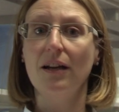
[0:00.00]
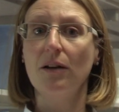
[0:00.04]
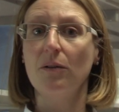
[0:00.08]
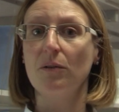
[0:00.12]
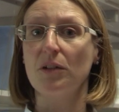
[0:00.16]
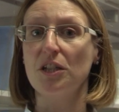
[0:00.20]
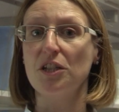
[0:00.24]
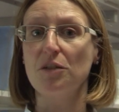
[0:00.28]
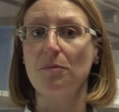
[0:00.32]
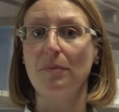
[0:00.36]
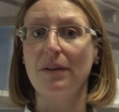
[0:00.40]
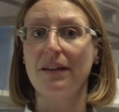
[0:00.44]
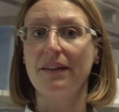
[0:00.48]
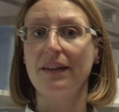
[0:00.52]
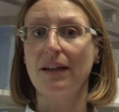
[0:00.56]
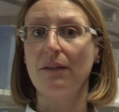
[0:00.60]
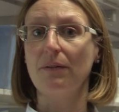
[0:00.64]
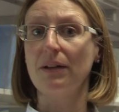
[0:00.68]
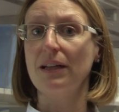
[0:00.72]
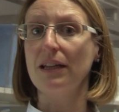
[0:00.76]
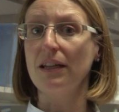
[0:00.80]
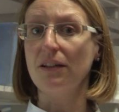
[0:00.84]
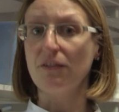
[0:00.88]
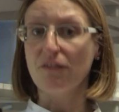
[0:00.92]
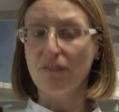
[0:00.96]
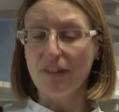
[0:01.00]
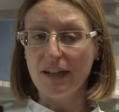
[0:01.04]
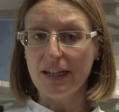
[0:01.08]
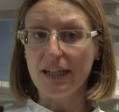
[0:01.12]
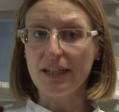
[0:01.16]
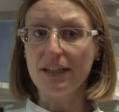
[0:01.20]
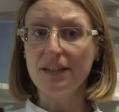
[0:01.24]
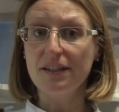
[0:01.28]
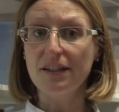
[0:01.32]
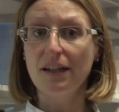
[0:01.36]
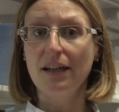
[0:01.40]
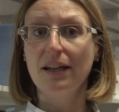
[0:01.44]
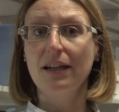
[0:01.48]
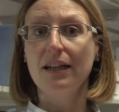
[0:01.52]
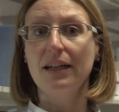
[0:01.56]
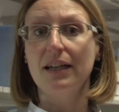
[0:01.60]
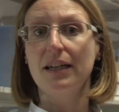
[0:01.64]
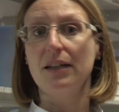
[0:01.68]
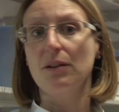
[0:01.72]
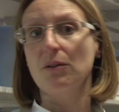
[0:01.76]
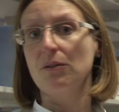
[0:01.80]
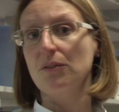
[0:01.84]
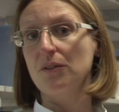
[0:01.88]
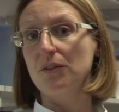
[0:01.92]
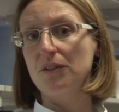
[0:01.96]
which means they will invade
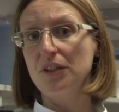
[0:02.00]
in other